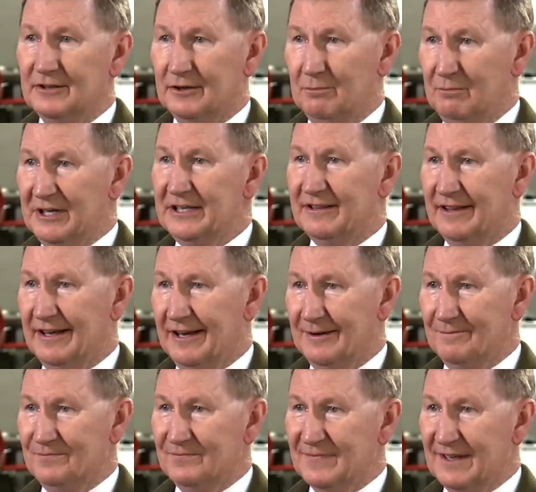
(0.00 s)
to meet
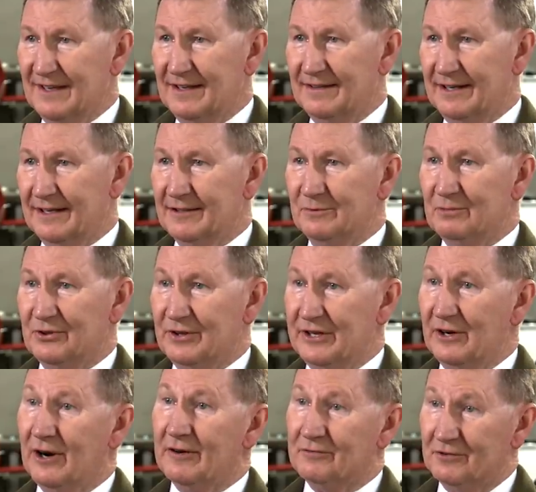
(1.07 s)
them, take them to
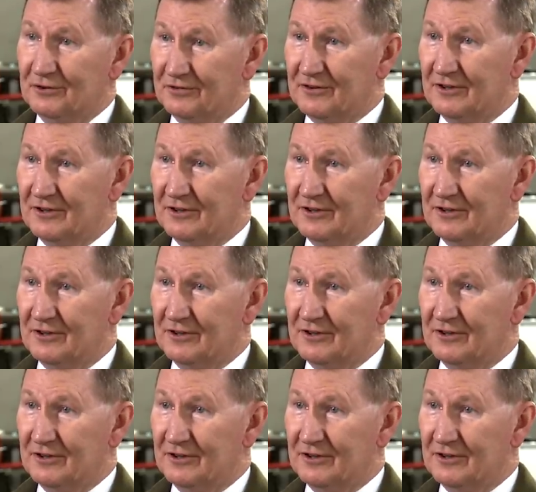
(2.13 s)
the Officers